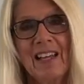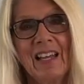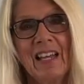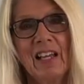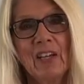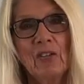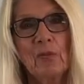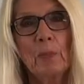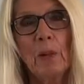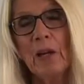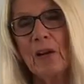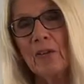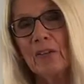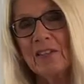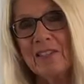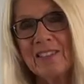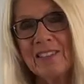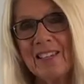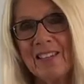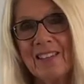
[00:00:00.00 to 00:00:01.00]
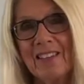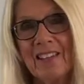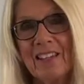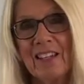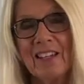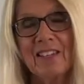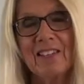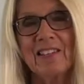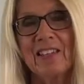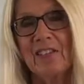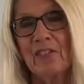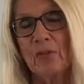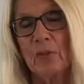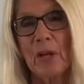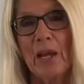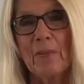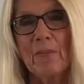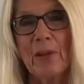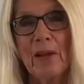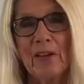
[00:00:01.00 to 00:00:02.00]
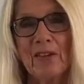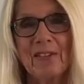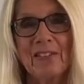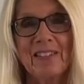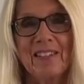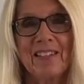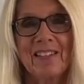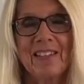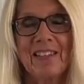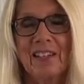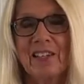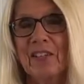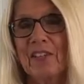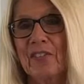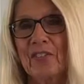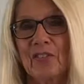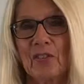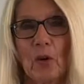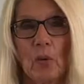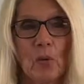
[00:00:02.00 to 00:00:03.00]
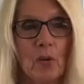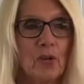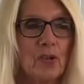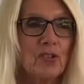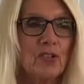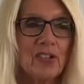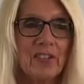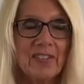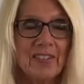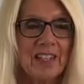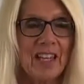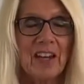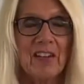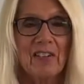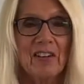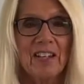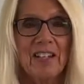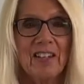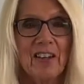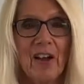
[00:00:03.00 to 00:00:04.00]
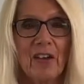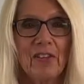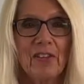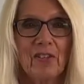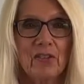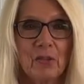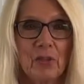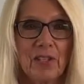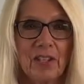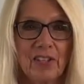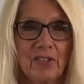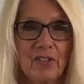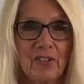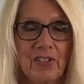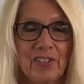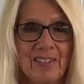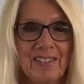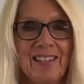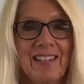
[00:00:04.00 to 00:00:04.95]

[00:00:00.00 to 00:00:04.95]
His parents did this, his grandparents did this, so we're just carrying on the tradition.